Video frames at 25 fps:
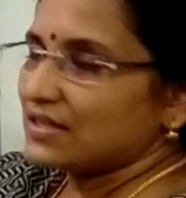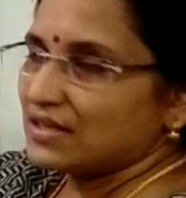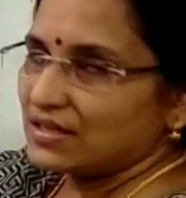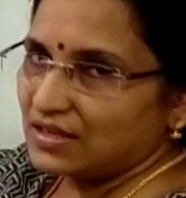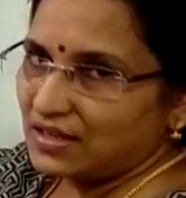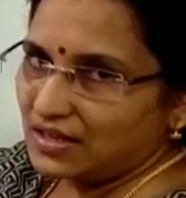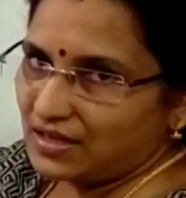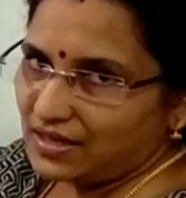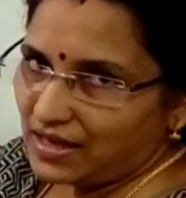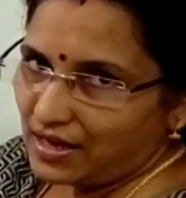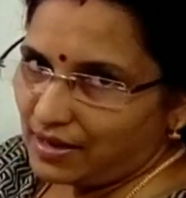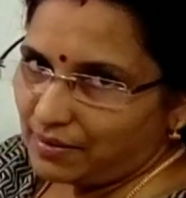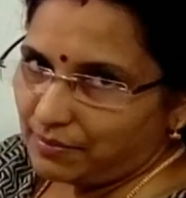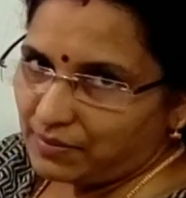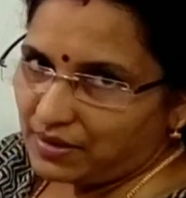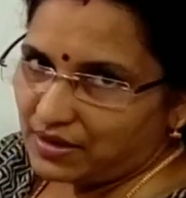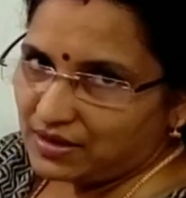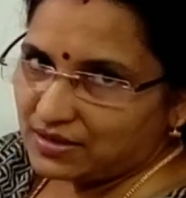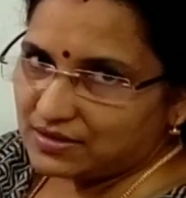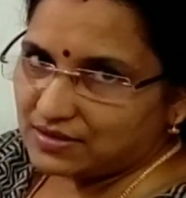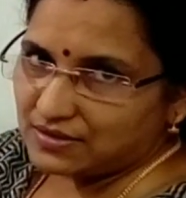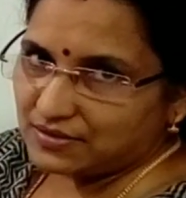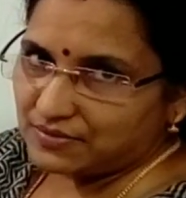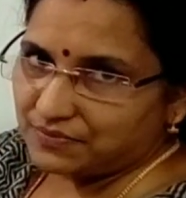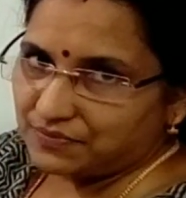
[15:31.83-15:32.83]
in the
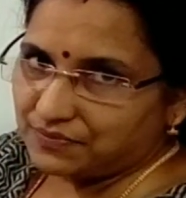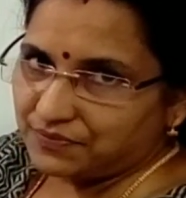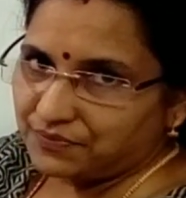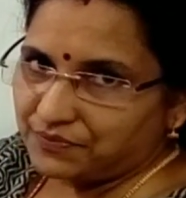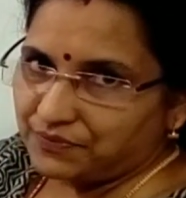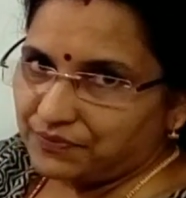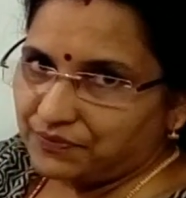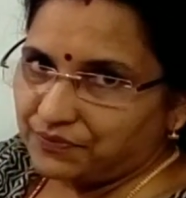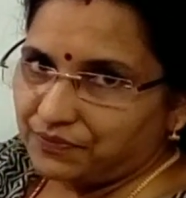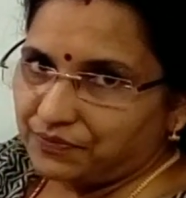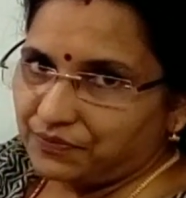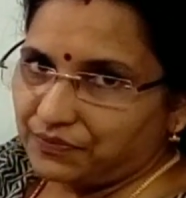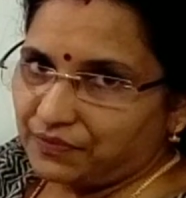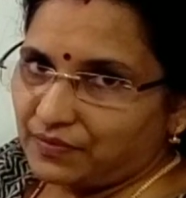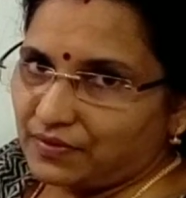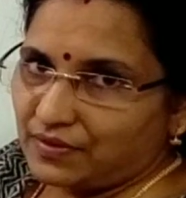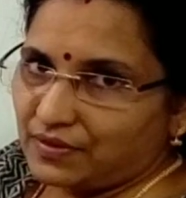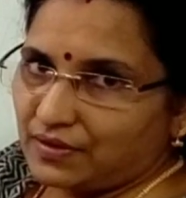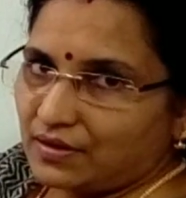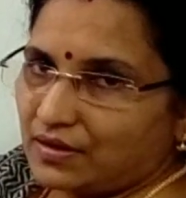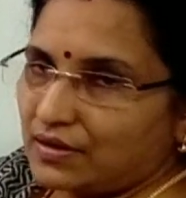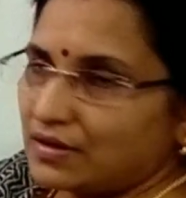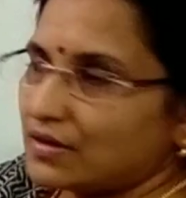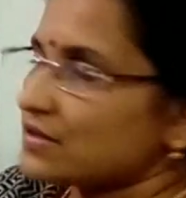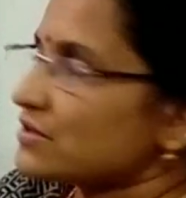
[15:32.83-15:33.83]
gamete?
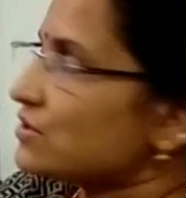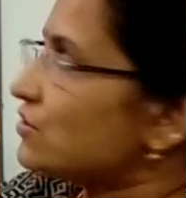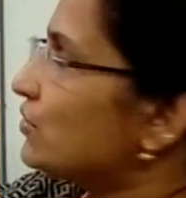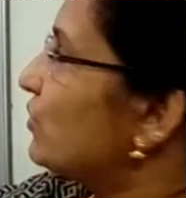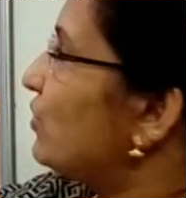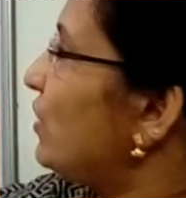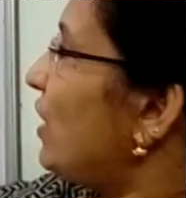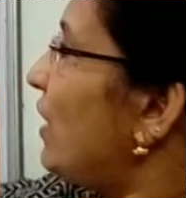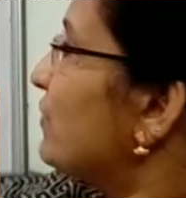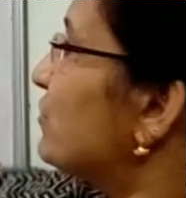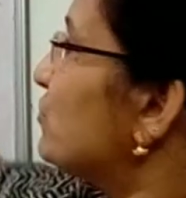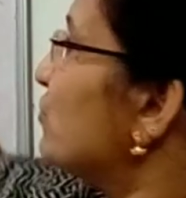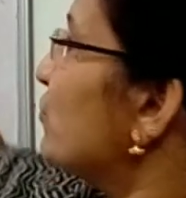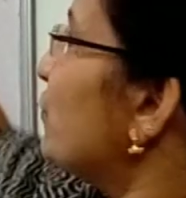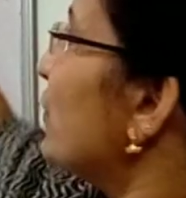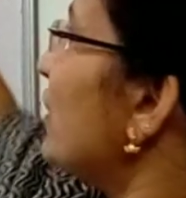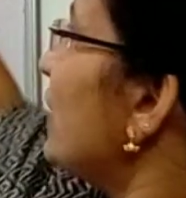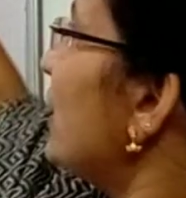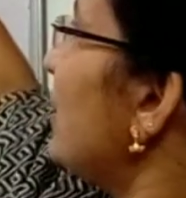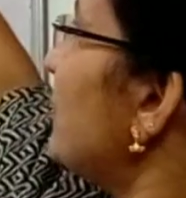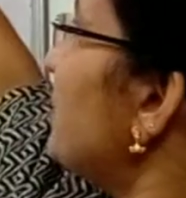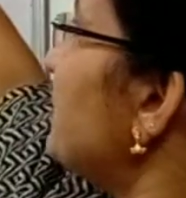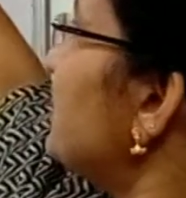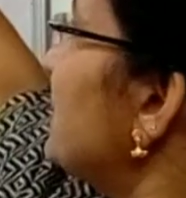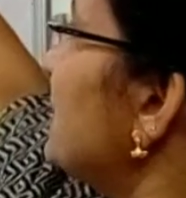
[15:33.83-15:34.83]
So you have to fill
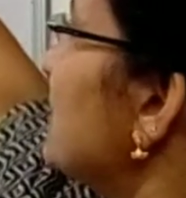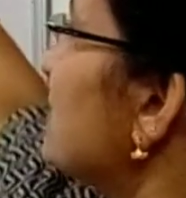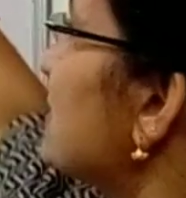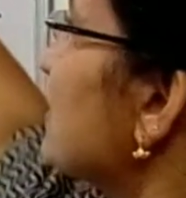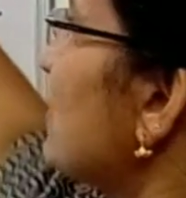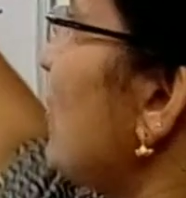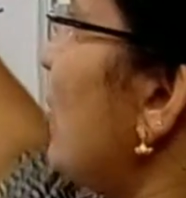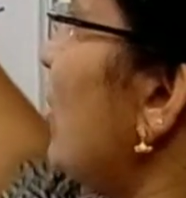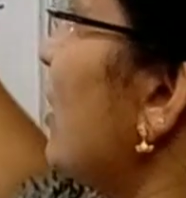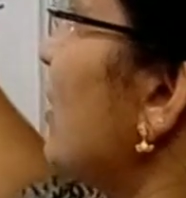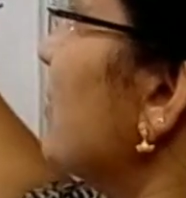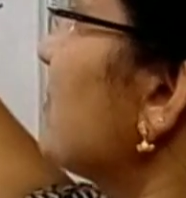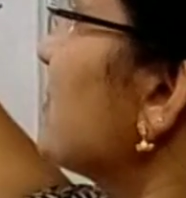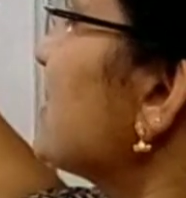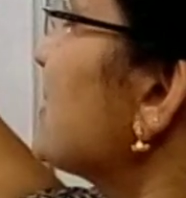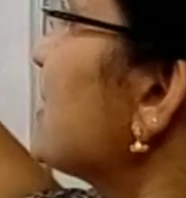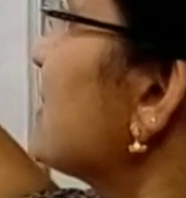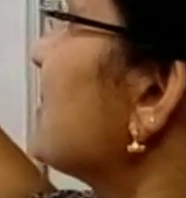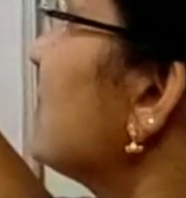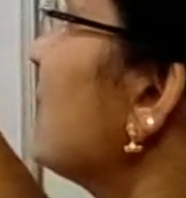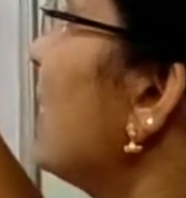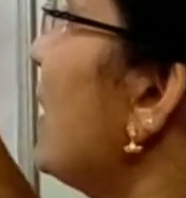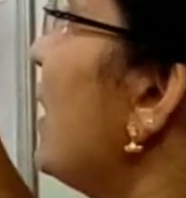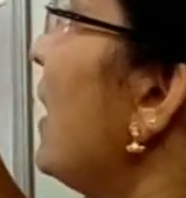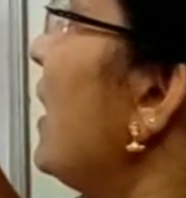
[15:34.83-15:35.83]
up these columns.